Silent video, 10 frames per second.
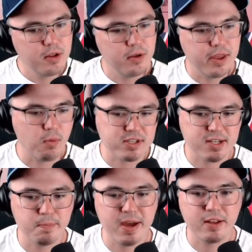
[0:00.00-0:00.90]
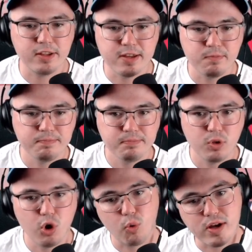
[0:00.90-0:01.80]
It wasn't a penalty.
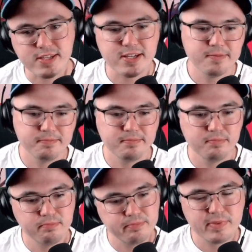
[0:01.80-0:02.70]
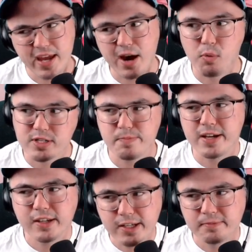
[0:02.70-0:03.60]
Or was it? Yeah, it was a
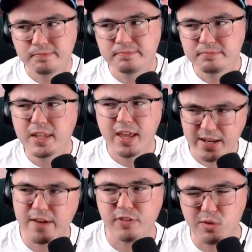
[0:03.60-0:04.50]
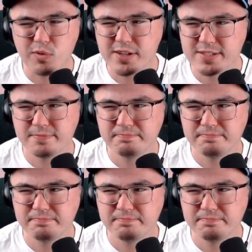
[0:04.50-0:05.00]
penalty. Definitely was.